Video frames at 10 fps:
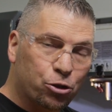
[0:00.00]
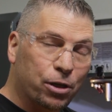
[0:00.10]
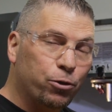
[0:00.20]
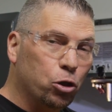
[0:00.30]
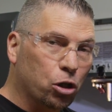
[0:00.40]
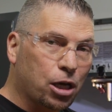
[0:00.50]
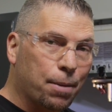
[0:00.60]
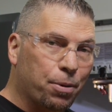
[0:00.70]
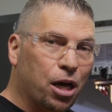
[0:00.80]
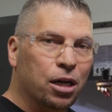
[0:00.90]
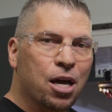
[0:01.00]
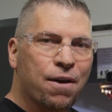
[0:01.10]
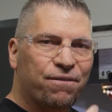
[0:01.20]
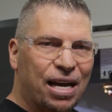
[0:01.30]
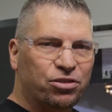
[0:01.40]
So if you look up a uh,
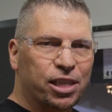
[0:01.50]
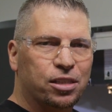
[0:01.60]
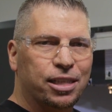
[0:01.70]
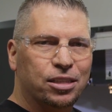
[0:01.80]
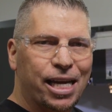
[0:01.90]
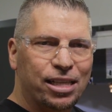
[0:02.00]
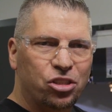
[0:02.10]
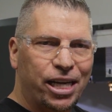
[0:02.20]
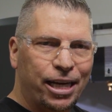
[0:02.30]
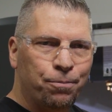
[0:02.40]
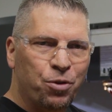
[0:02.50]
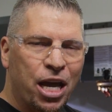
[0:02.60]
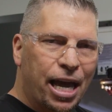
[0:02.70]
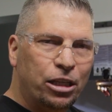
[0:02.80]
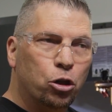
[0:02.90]
5 18,
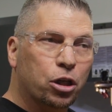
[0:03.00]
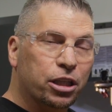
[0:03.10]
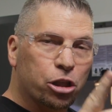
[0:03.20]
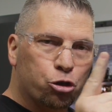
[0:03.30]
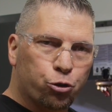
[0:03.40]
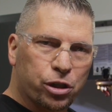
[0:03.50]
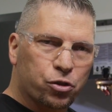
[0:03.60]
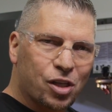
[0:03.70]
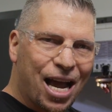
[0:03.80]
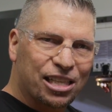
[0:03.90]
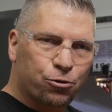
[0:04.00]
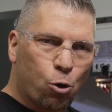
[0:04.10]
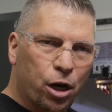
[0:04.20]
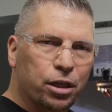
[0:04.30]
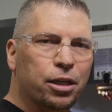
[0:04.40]
and you look at the drill size
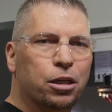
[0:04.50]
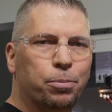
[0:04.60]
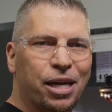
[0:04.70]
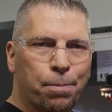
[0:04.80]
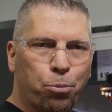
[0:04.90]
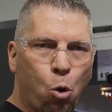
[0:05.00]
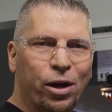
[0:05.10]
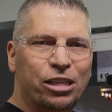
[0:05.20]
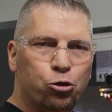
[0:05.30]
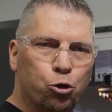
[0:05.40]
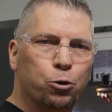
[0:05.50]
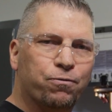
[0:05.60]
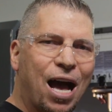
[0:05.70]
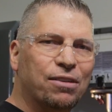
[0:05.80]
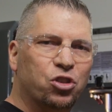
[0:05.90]
for it, it'll be a
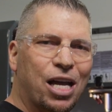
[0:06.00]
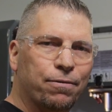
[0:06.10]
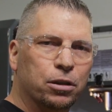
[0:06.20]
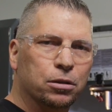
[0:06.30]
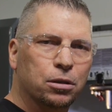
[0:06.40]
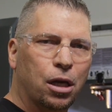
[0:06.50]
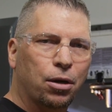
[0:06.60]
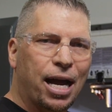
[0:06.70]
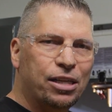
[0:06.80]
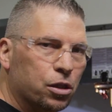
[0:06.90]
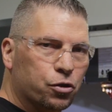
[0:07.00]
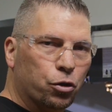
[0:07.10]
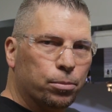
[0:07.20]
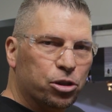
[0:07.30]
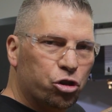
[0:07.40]
0.257, all right?
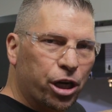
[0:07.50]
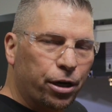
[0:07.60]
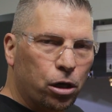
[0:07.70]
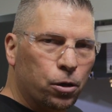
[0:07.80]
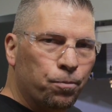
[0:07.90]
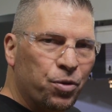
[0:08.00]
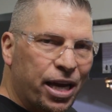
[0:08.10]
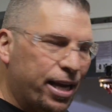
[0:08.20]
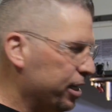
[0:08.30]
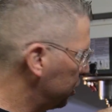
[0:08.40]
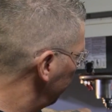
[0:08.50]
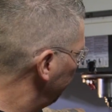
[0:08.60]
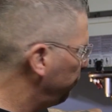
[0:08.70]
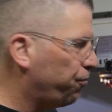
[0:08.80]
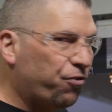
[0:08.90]
So the material is
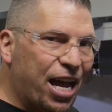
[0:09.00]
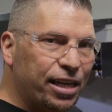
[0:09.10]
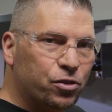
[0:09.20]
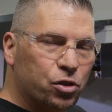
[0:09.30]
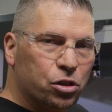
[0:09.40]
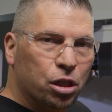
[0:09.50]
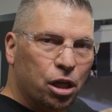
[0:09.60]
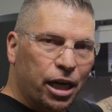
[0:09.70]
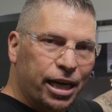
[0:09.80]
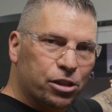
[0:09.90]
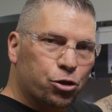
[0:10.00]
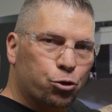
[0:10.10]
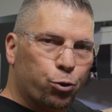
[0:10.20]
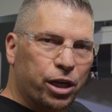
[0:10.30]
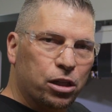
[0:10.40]
faced, it's
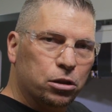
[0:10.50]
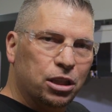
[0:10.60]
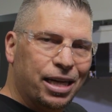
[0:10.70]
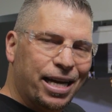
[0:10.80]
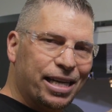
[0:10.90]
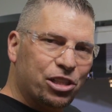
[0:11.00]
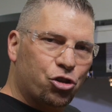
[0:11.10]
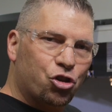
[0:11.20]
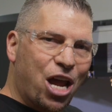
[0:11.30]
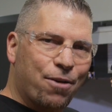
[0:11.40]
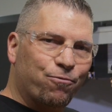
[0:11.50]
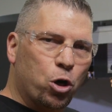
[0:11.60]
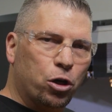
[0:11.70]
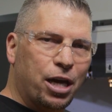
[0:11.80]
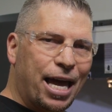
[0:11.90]
drilled, it's
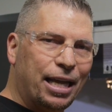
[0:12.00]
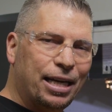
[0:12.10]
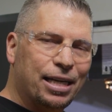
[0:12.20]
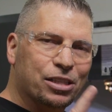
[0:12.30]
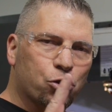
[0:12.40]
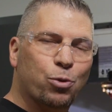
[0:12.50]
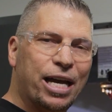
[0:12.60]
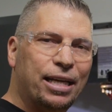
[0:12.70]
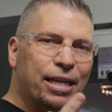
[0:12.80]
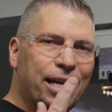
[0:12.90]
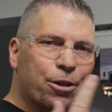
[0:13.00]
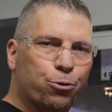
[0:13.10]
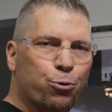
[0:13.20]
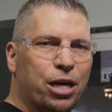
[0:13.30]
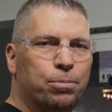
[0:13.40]
chamfered, and it is ready to get
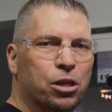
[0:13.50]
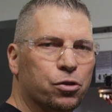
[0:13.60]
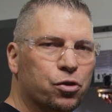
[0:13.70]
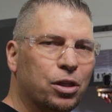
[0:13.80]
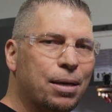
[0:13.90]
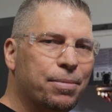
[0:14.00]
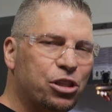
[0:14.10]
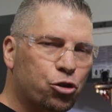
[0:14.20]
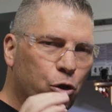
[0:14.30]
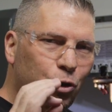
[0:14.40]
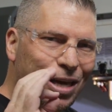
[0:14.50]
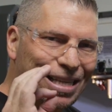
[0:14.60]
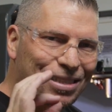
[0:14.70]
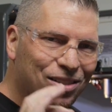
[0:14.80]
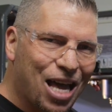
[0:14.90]
thread milled. So let me show you
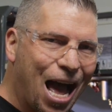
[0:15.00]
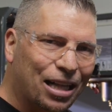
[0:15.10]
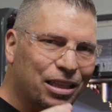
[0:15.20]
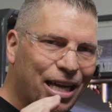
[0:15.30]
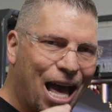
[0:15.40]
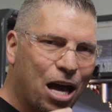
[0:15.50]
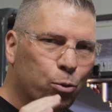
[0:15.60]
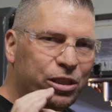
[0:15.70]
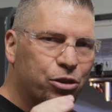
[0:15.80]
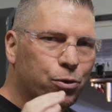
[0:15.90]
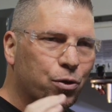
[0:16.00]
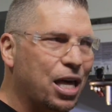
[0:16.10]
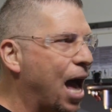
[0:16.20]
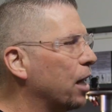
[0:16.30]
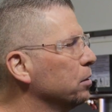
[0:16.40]
exactly how we do
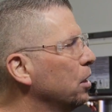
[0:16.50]
that.